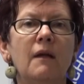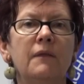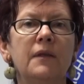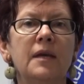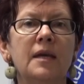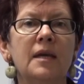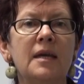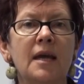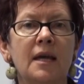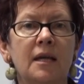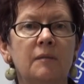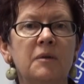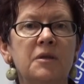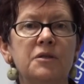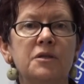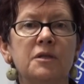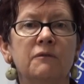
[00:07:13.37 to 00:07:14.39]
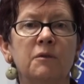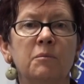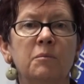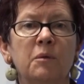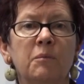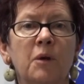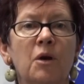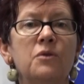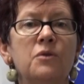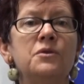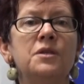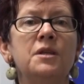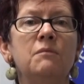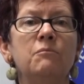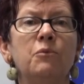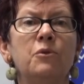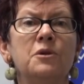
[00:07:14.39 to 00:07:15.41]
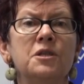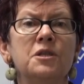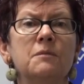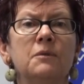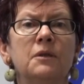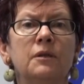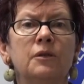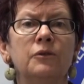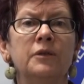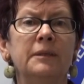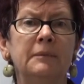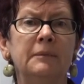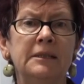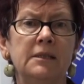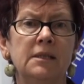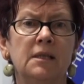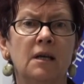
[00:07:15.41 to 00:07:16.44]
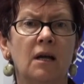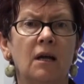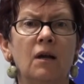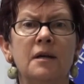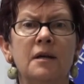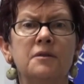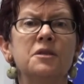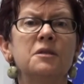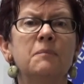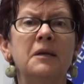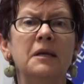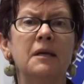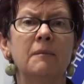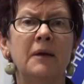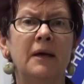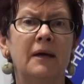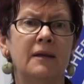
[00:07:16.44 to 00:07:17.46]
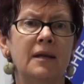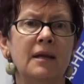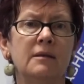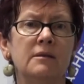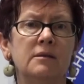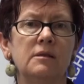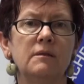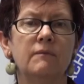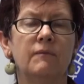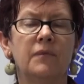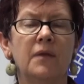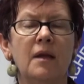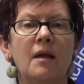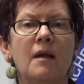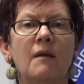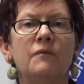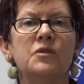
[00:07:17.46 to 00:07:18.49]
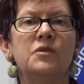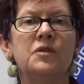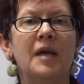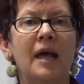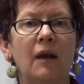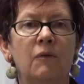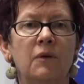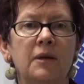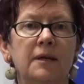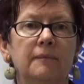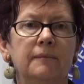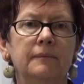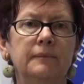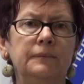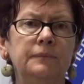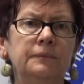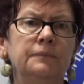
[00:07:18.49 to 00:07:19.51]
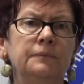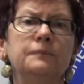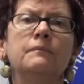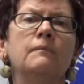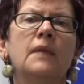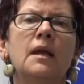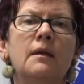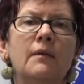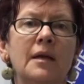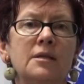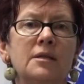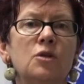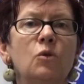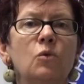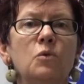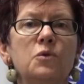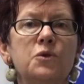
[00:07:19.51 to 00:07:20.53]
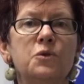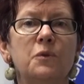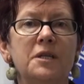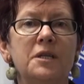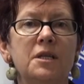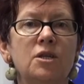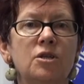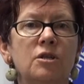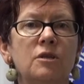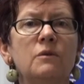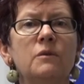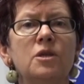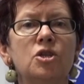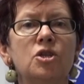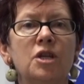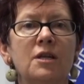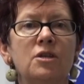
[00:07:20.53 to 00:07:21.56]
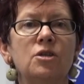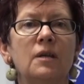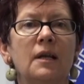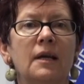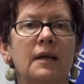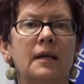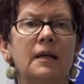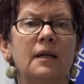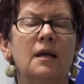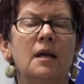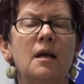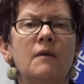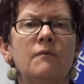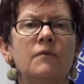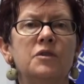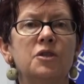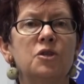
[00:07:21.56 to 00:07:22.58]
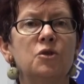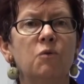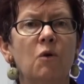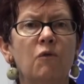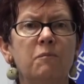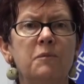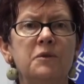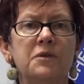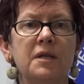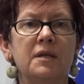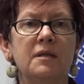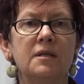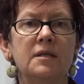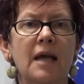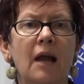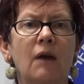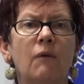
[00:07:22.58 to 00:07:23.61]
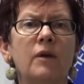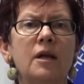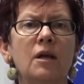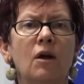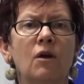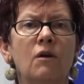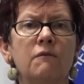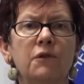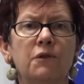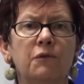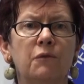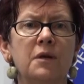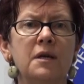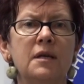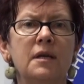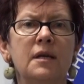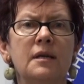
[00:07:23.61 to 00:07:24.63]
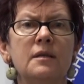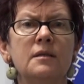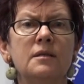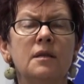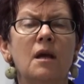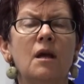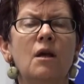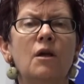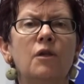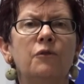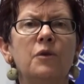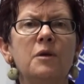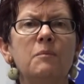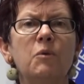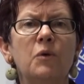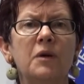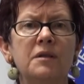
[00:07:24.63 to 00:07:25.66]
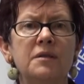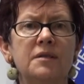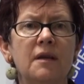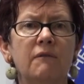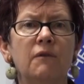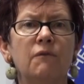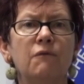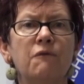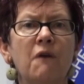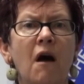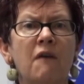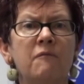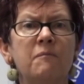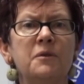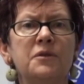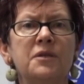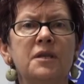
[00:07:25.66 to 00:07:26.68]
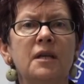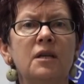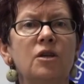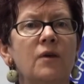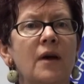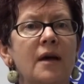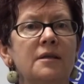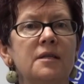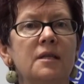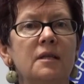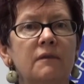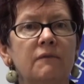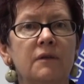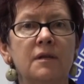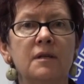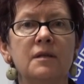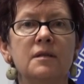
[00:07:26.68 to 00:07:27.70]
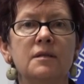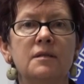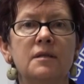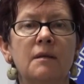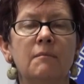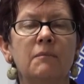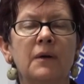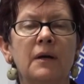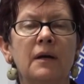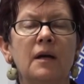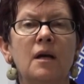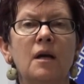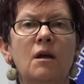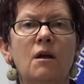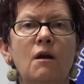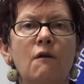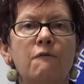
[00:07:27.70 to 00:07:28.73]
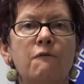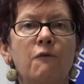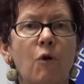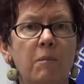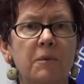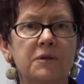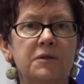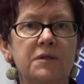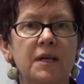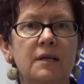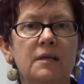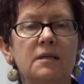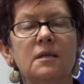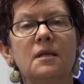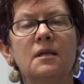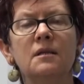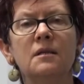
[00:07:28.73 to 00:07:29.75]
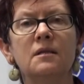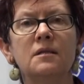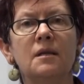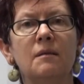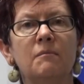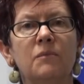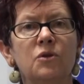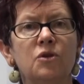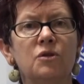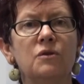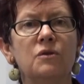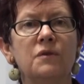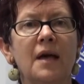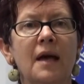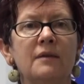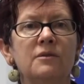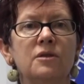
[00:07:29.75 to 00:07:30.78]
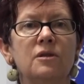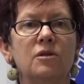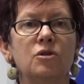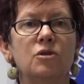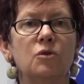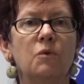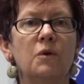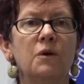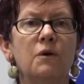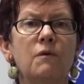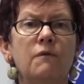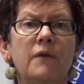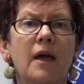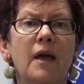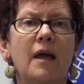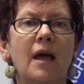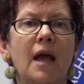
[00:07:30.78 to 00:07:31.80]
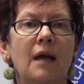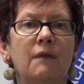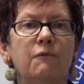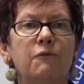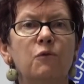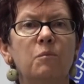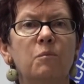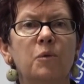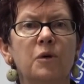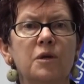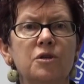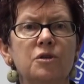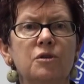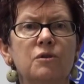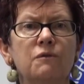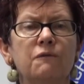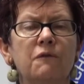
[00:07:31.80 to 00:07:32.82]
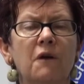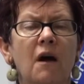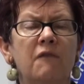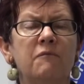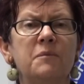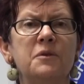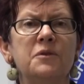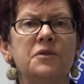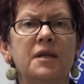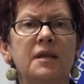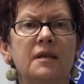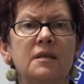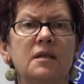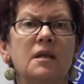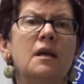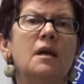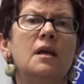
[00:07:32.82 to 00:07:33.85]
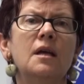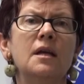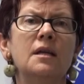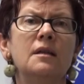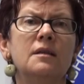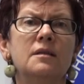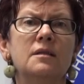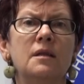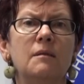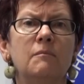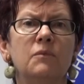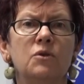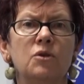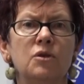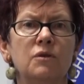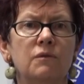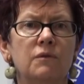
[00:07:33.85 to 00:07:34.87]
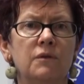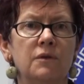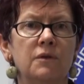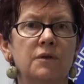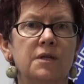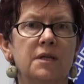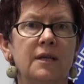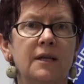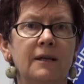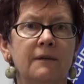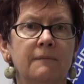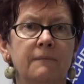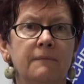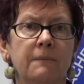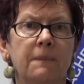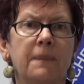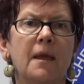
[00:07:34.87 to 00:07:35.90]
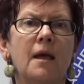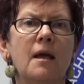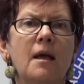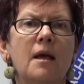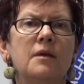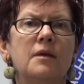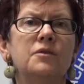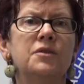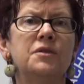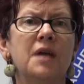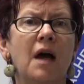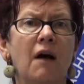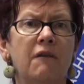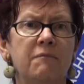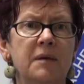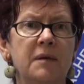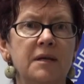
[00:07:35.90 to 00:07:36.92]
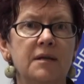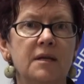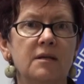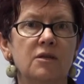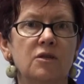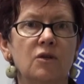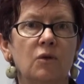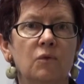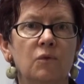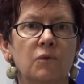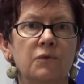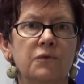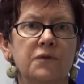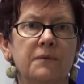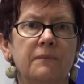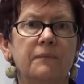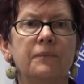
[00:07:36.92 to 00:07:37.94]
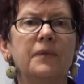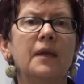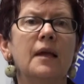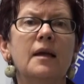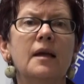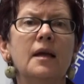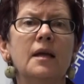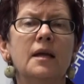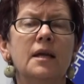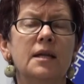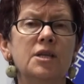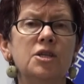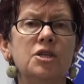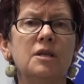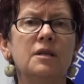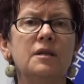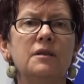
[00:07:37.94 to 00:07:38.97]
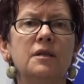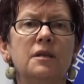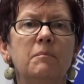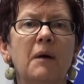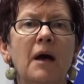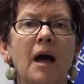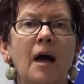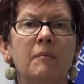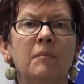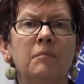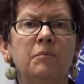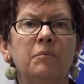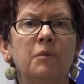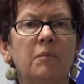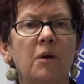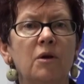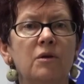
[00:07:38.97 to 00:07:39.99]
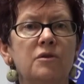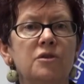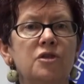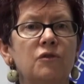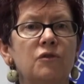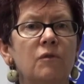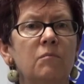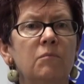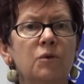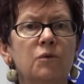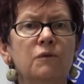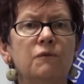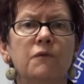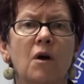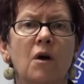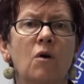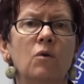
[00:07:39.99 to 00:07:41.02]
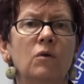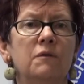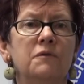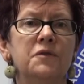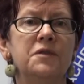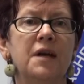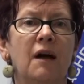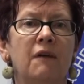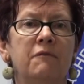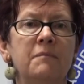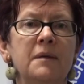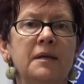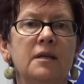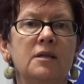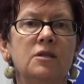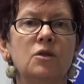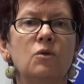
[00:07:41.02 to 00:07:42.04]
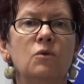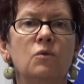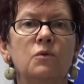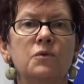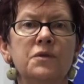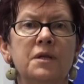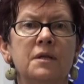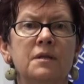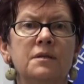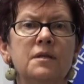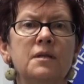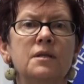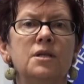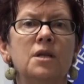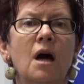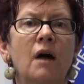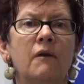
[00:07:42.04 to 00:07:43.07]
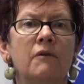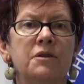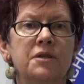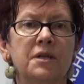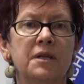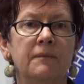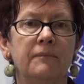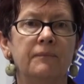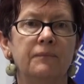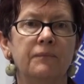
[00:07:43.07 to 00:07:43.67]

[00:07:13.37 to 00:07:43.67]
The key elements of the proposed in-principle agreement I'd like to speak about next. The salary. That's clause 22 in Schedule A. There's a 12% salary over 3 years, 3.75% you had delivered in December, 4% in December 2012 and 4.25% in December 2013. Staff meetings clause. Initially, the Department proposed to remove the whole of staff meetings clause in its entirety.